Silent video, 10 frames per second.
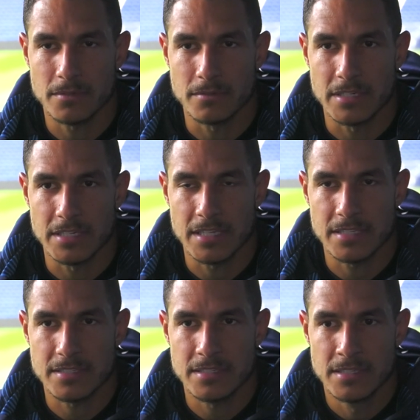Really,
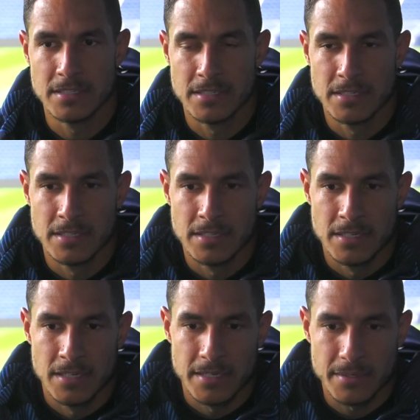that's
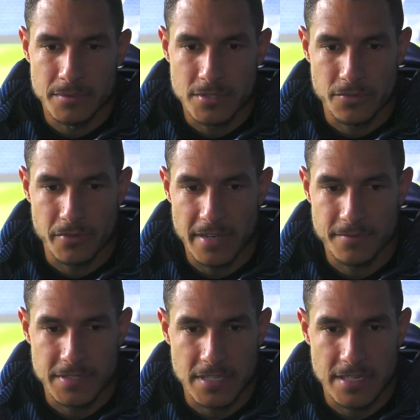it was just
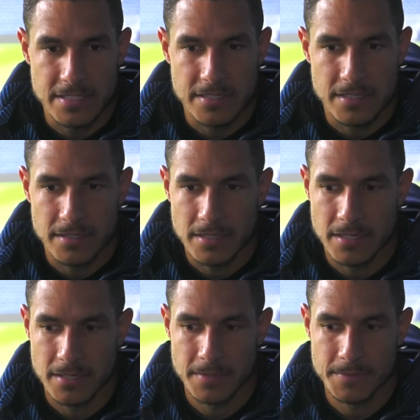re-emphasising that,
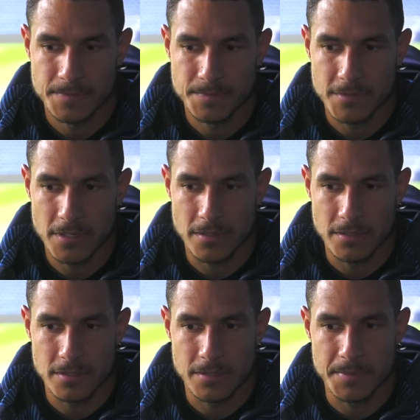you know,
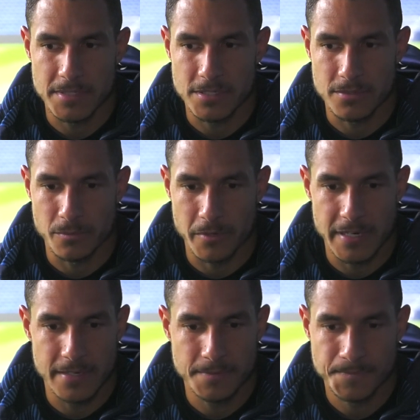the position we're
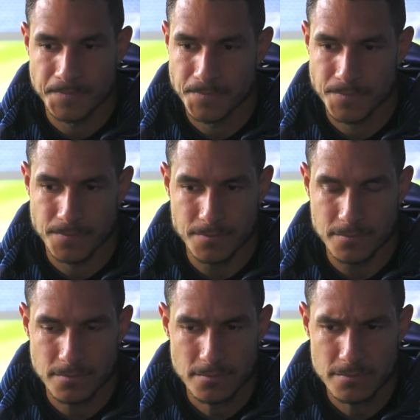in,
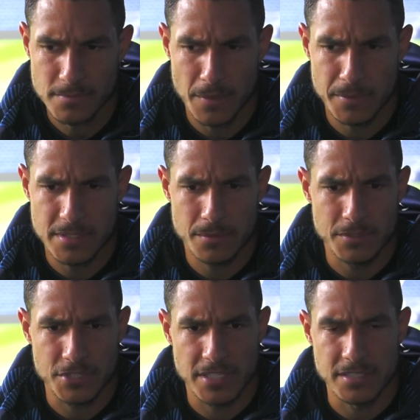we still
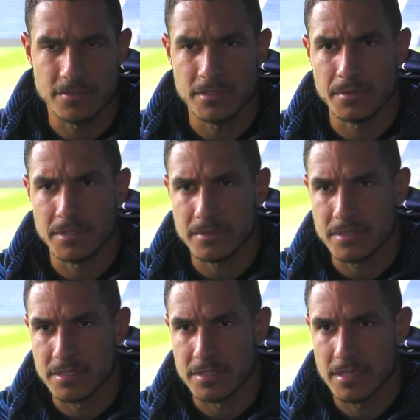wouldn't change it for anyone
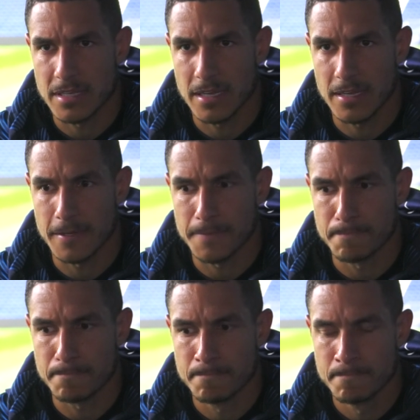else's.
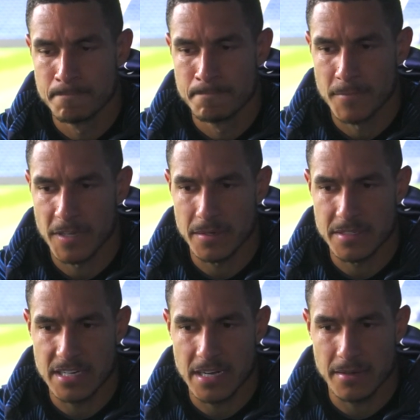You know,
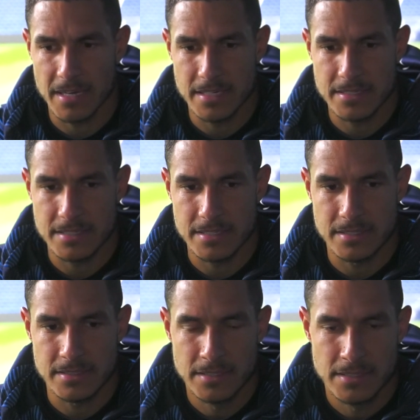it's in our hands,
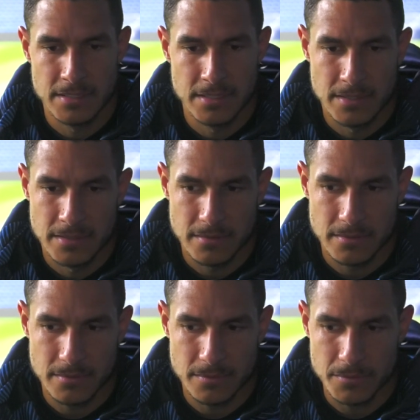and
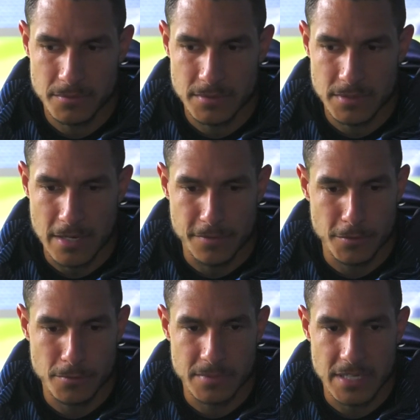our
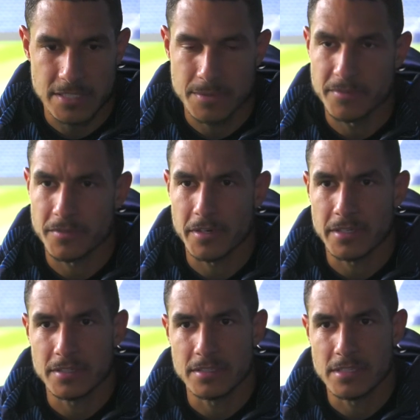form's actually been very
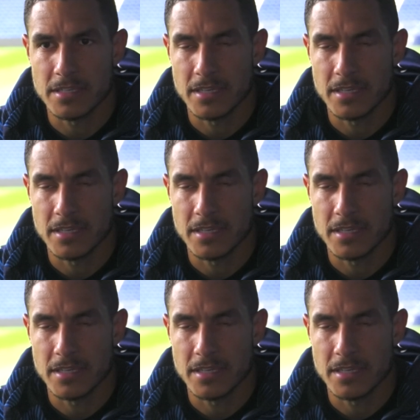good.